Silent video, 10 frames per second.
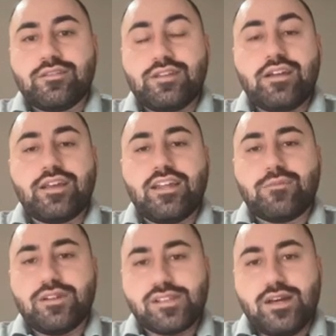dedicating
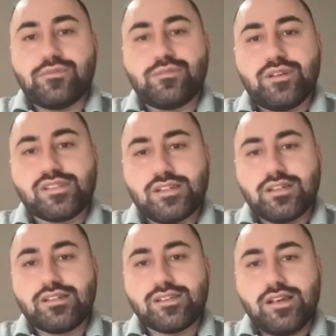my time to my
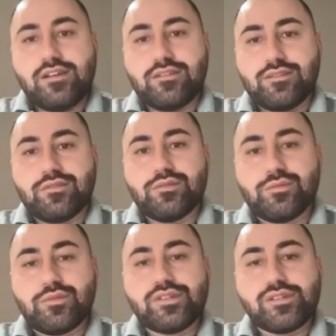studies and to
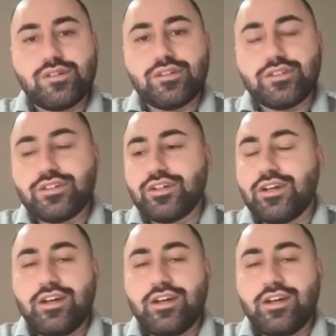research.